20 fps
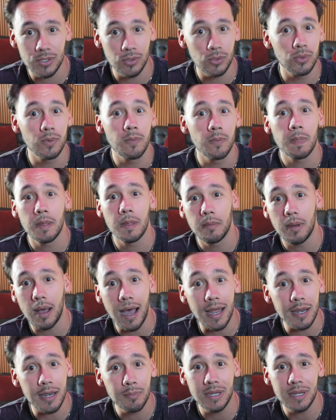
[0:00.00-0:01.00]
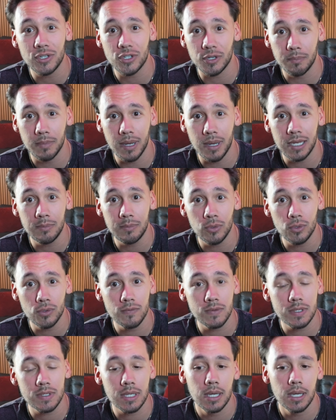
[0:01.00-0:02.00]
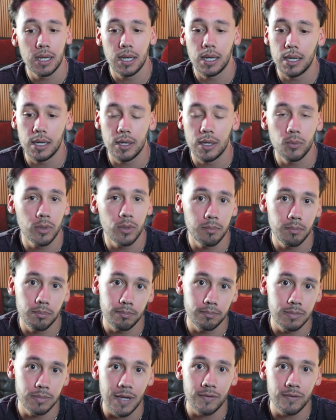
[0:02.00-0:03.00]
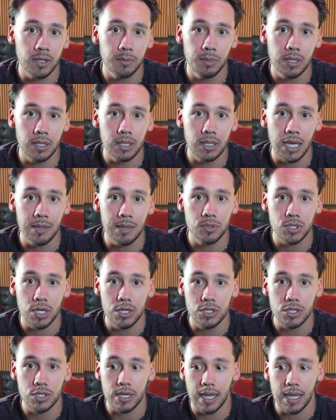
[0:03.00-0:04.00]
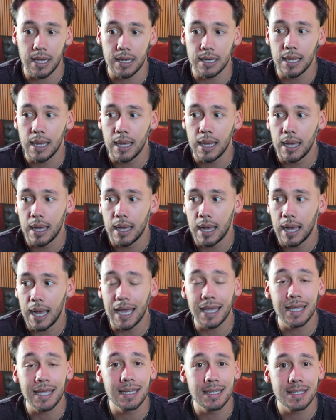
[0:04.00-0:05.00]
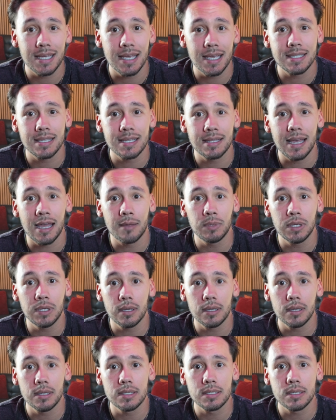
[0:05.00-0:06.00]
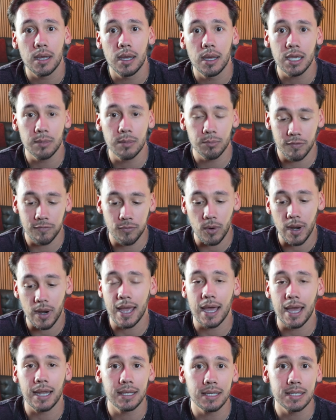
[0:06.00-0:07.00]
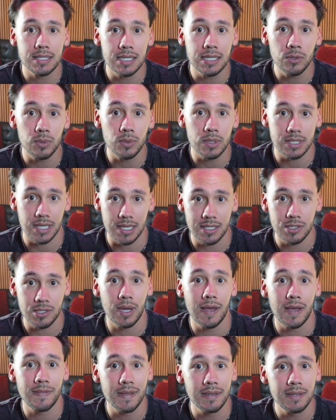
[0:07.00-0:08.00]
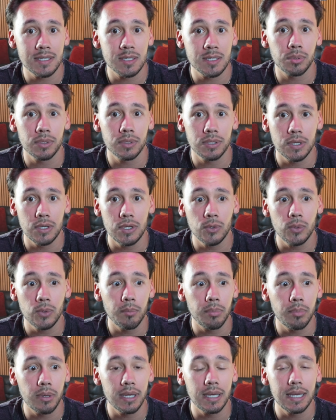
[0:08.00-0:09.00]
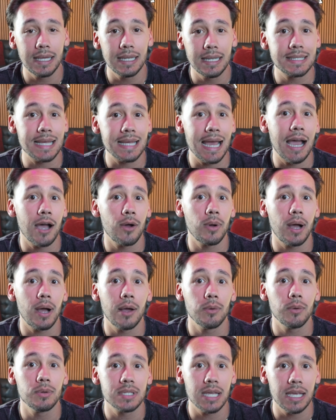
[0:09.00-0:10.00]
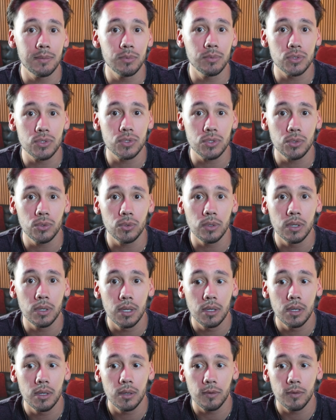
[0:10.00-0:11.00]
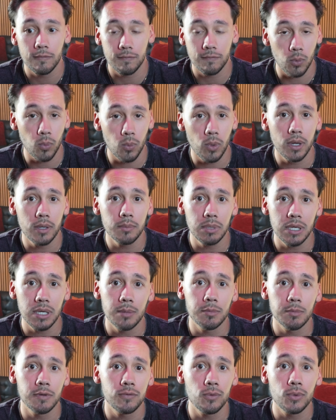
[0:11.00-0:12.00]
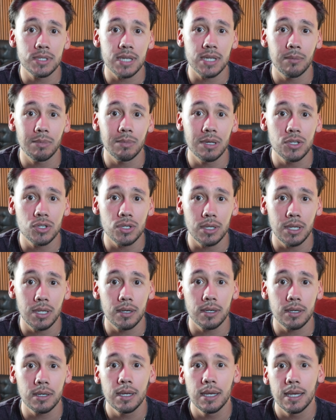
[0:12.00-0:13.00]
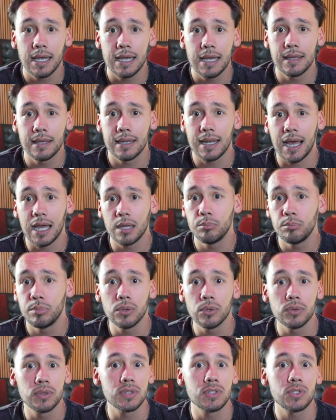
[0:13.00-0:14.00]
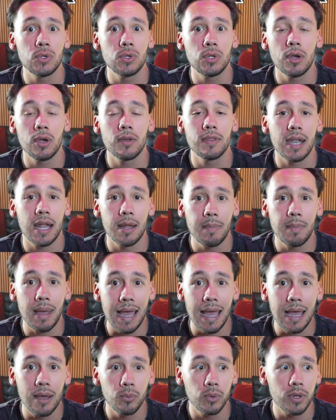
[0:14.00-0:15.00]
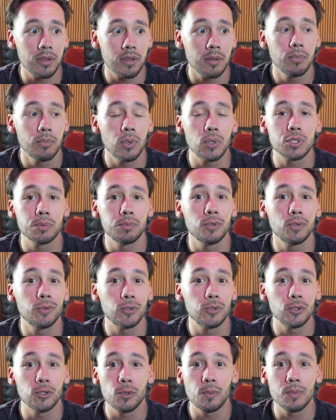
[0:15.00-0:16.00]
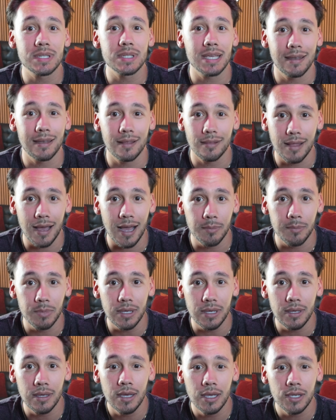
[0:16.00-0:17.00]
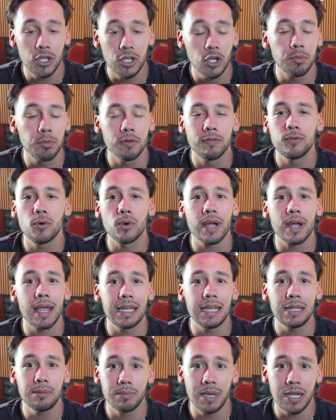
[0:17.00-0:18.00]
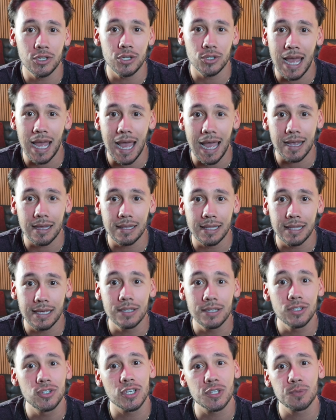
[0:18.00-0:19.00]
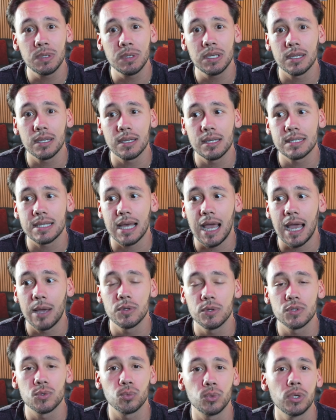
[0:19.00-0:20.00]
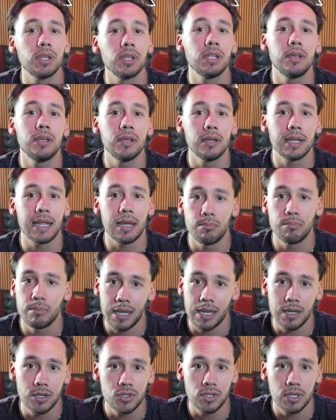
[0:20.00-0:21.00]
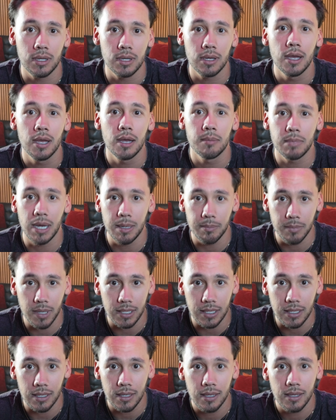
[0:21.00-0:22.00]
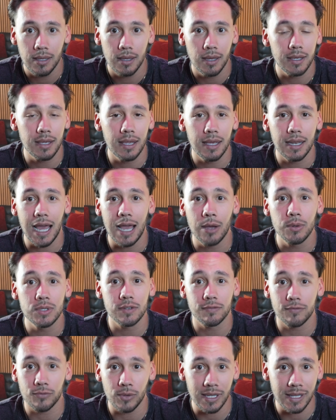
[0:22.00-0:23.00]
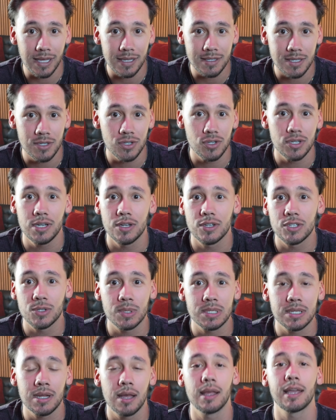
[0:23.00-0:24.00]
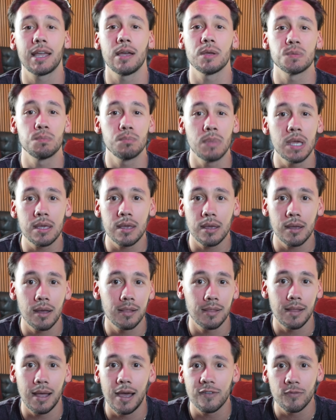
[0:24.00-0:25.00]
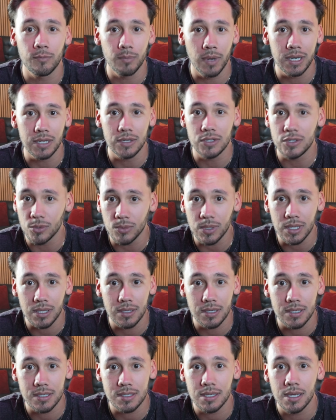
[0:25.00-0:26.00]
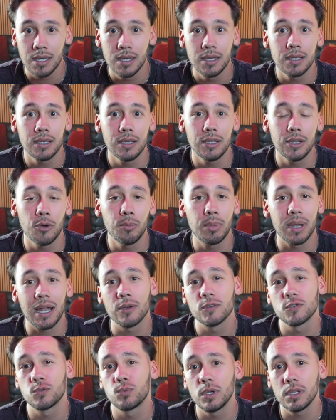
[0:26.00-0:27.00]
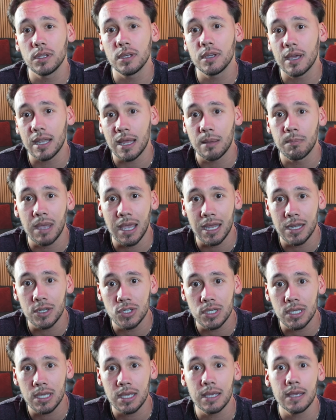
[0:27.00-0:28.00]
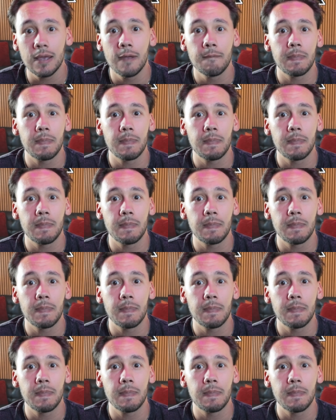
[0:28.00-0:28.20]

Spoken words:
to automate your money moves would definitely be a game changer. And I can attest to that because, again, before I had GetSequence, I still had that discipline to do it, but it is how I was able to, for one, become a full-time engineer. And then I built the studio that I'm at with multiple rooms and a lobby, before any major accolade, just because I was really good at managing my money. again, I was a freelance engineer, so it's not like I was making a lot of money doing this, but I was really good at managing it